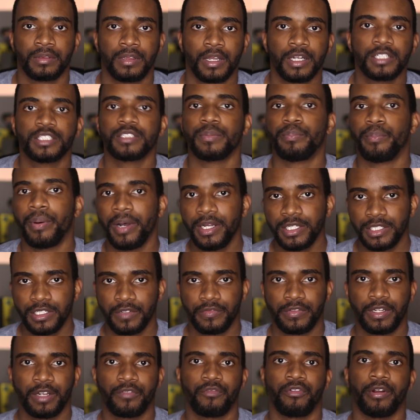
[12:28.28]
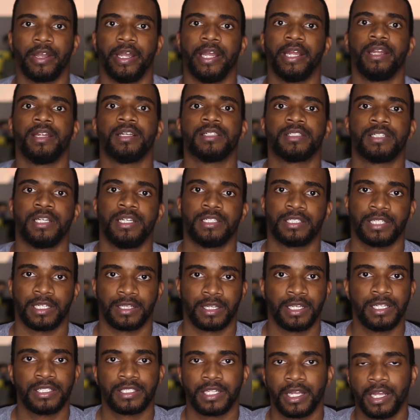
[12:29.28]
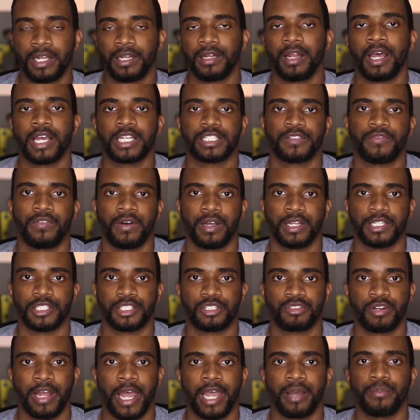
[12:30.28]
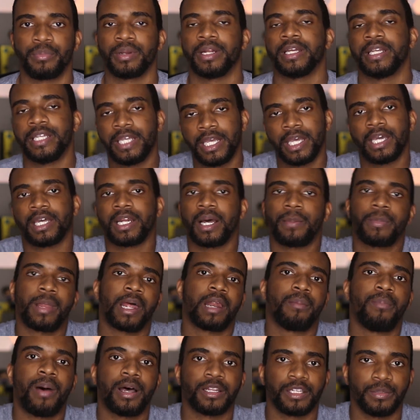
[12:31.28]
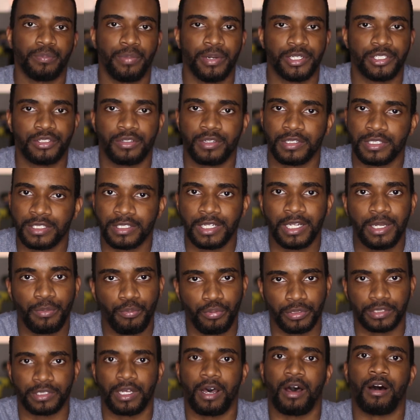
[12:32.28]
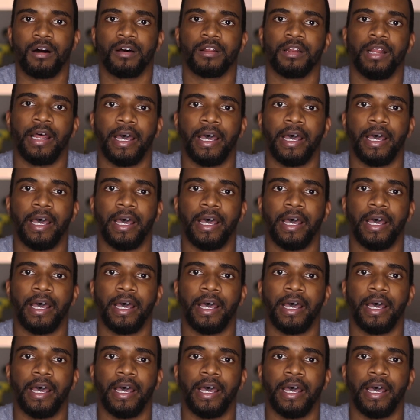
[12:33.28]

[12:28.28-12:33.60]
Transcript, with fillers: There's a bunch of different indices that these index funds track, but again, I'm not about to put you to sleep with all of